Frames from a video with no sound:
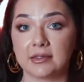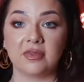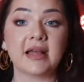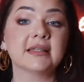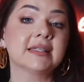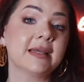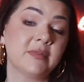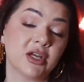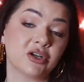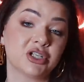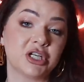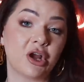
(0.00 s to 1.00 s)
That same
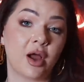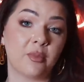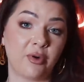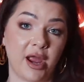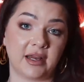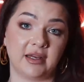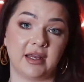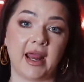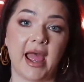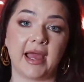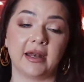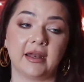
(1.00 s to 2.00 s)
year, she got pregnant,
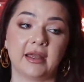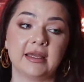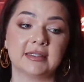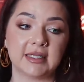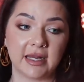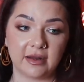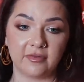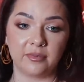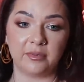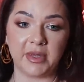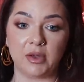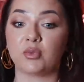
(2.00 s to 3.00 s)
and instead of
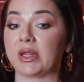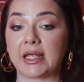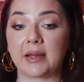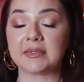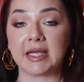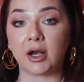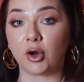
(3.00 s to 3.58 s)
being really upset,